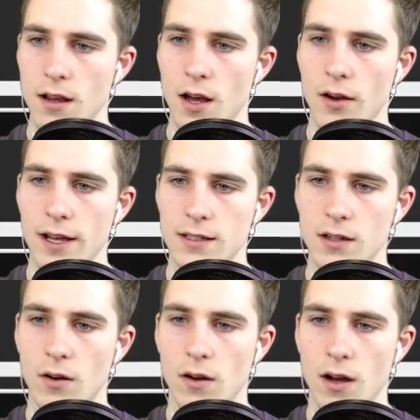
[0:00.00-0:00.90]
Okay,
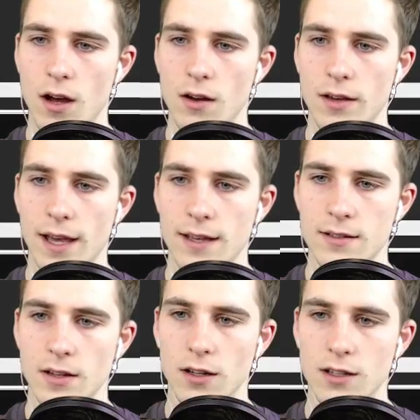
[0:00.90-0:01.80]
so okay,
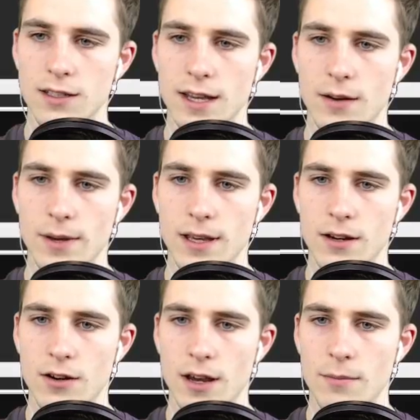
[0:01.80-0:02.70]
so it looks like we can
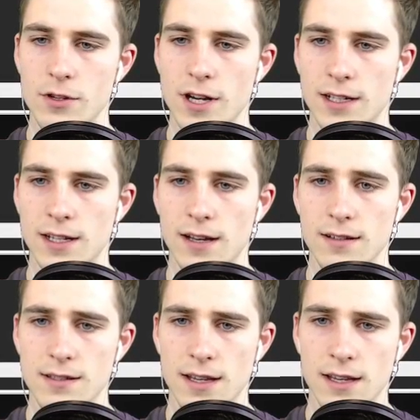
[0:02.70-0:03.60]
create
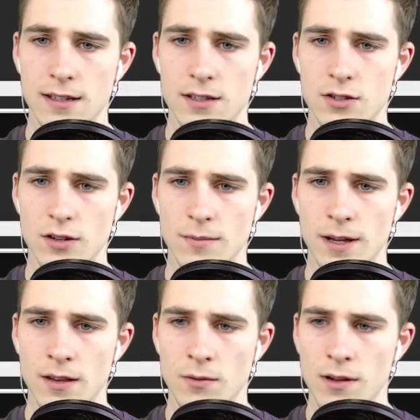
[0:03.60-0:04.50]
projectiles. They get destroyed
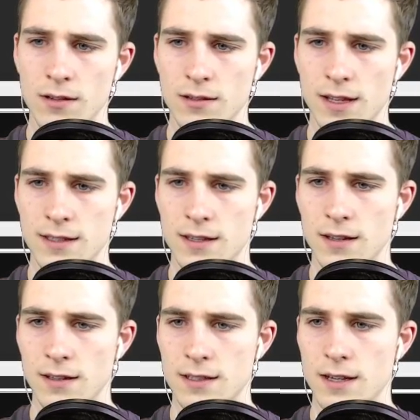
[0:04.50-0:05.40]
by the wall, so that's
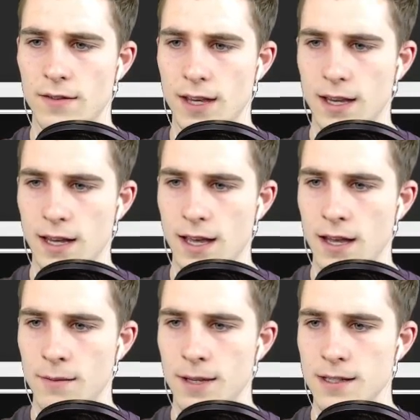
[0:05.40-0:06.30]
good. Let's see if they can hit
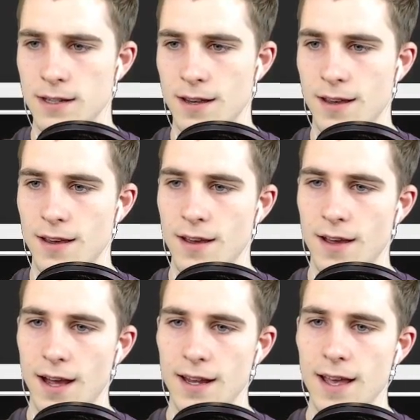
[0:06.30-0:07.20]
enemies.
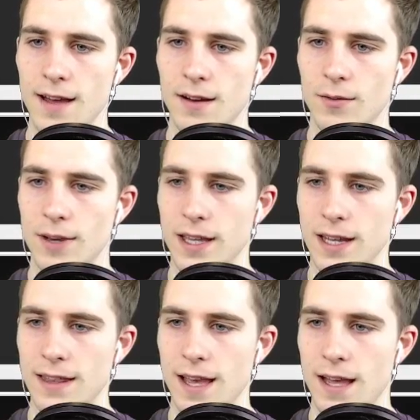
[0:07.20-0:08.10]
And yeah, we can
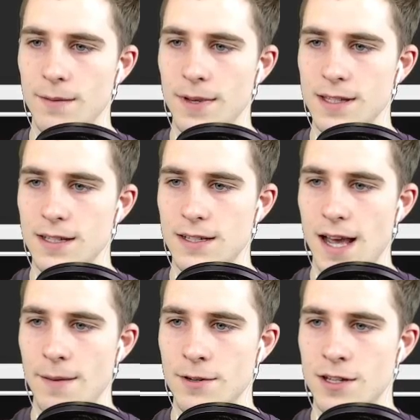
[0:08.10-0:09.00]
hit the enemies and
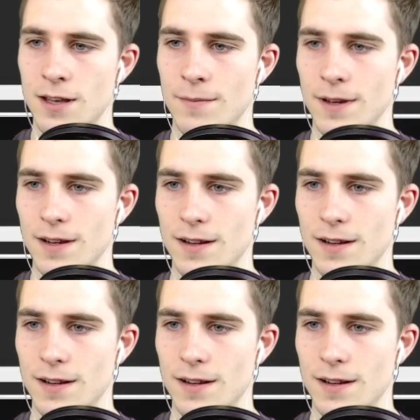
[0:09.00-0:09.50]
damage them.